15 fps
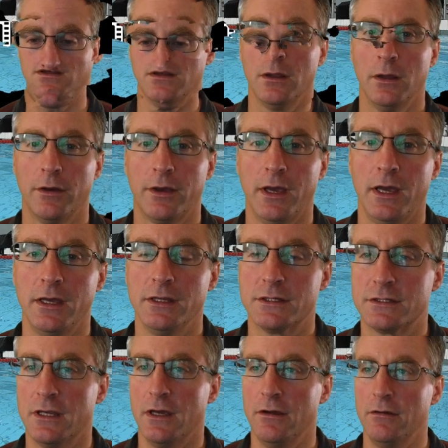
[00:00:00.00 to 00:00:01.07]
Okay,
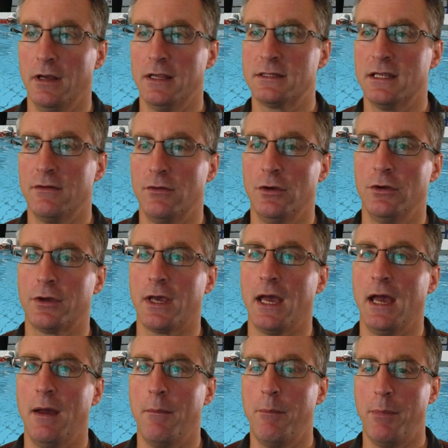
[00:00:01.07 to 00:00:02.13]
so let's have a look
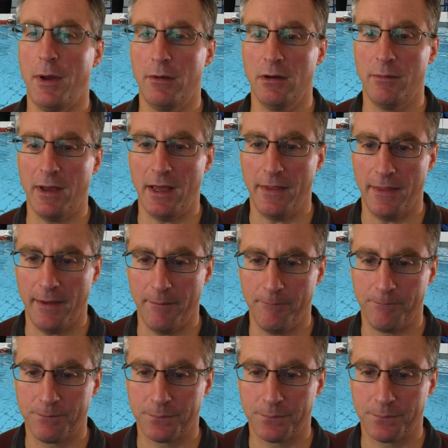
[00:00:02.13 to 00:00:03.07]
at polar bear then.